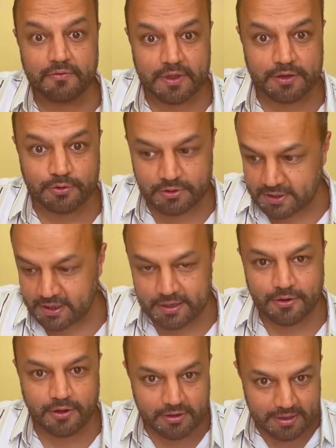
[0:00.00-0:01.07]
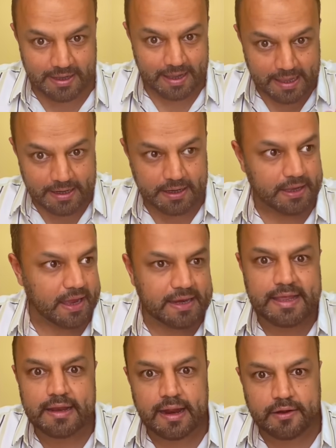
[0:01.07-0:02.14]
When you turn it on, the LED,
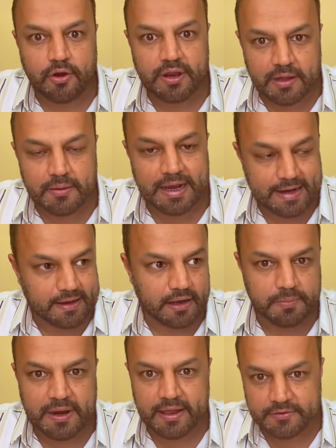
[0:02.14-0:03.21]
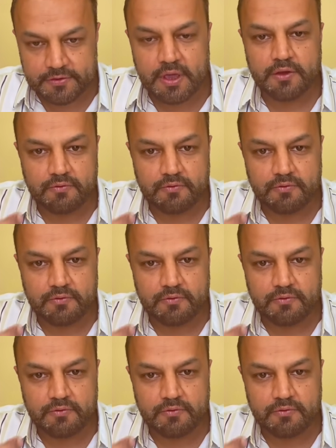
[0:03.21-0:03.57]
any electric appliance,